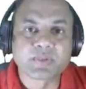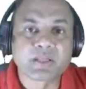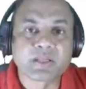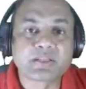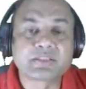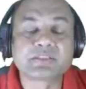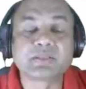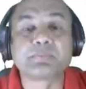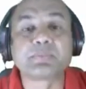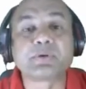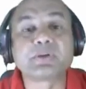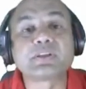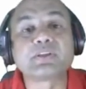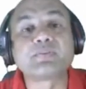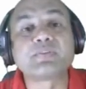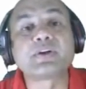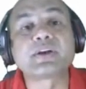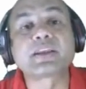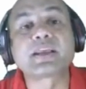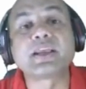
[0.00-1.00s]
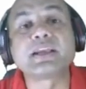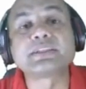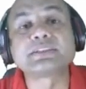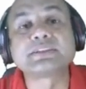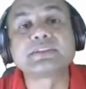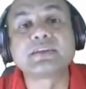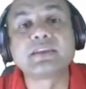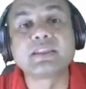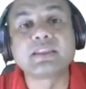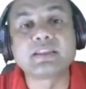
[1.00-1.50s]
Suppose if it gets
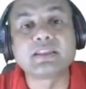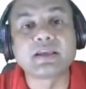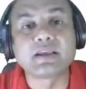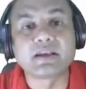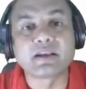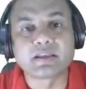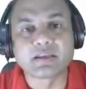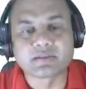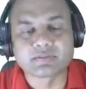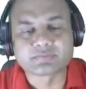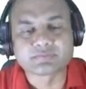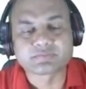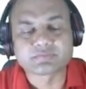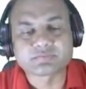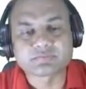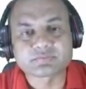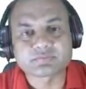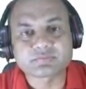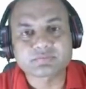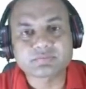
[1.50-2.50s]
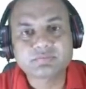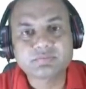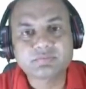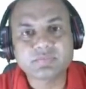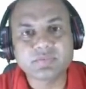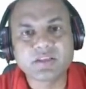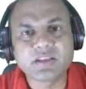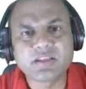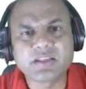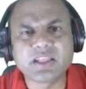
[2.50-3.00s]
delayed,
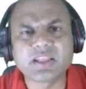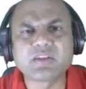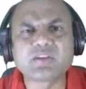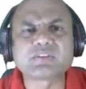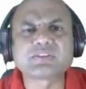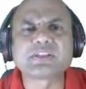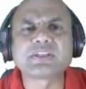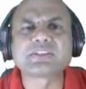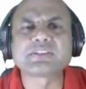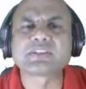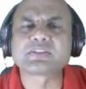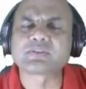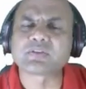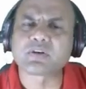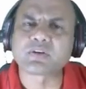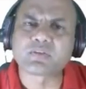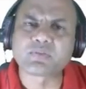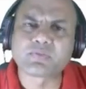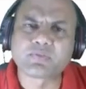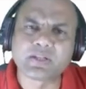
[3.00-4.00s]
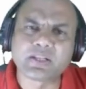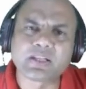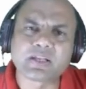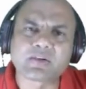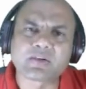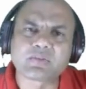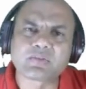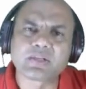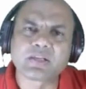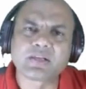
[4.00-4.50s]
then also it's a sort of failure
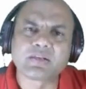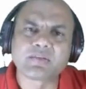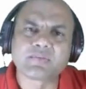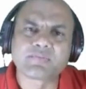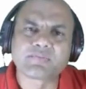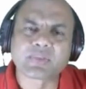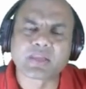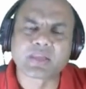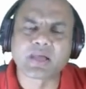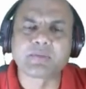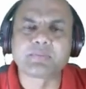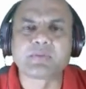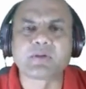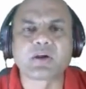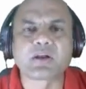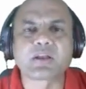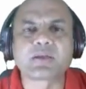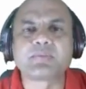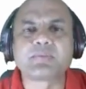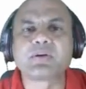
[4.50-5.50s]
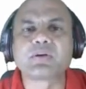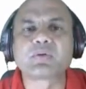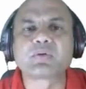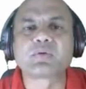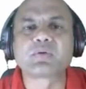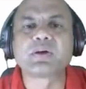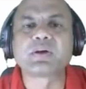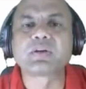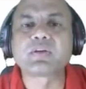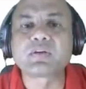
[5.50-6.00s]
only. I'm not able to do
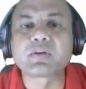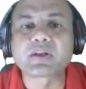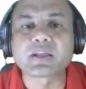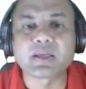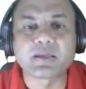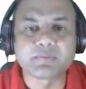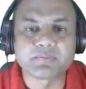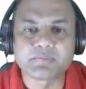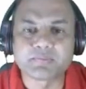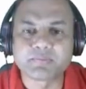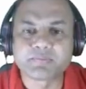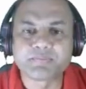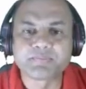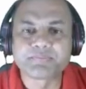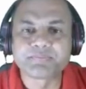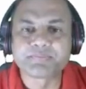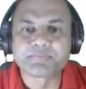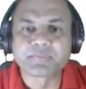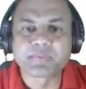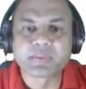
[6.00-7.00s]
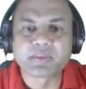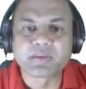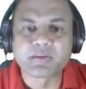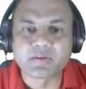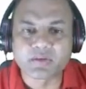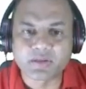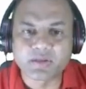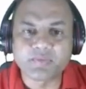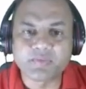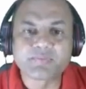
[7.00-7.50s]
it on time.
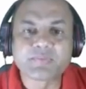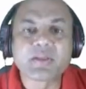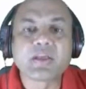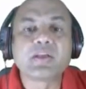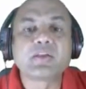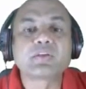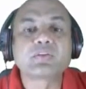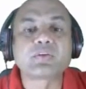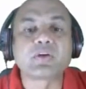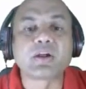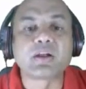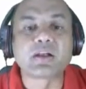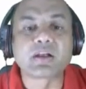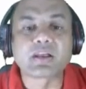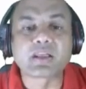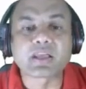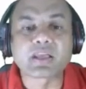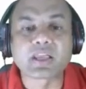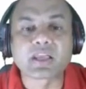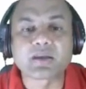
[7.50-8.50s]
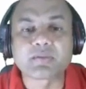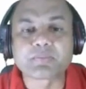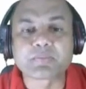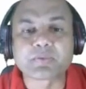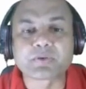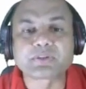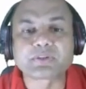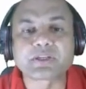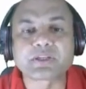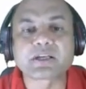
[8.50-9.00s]
Okay. So undertaking a
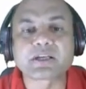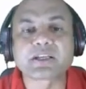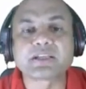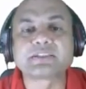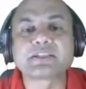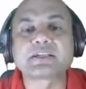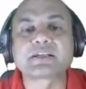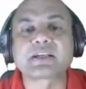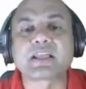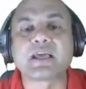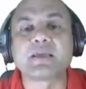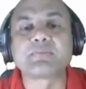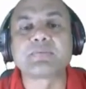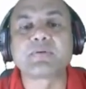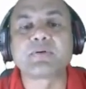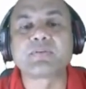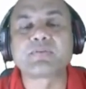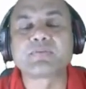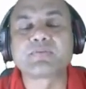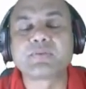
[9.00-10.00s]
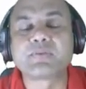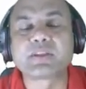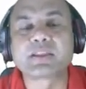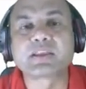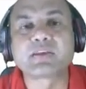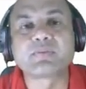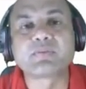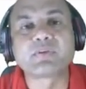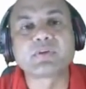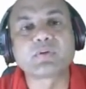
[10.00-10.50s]
project is a type of, will
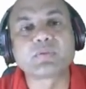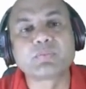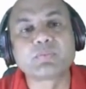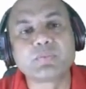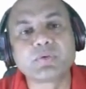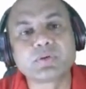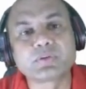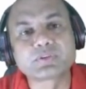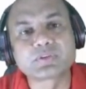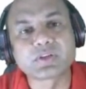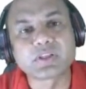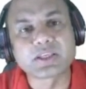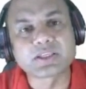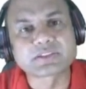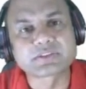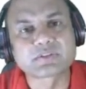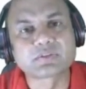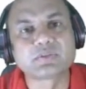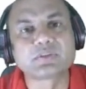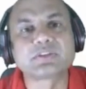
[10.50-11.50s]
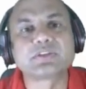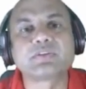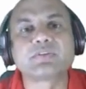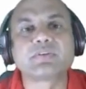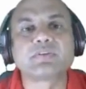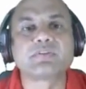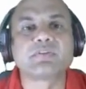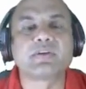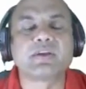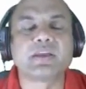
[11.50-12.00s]
give you mutually
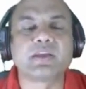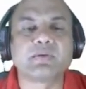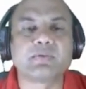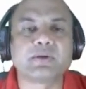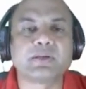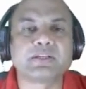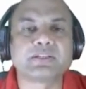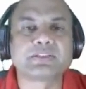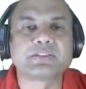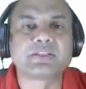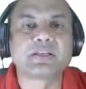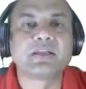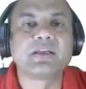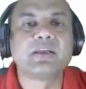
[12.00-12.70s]
exclusive events.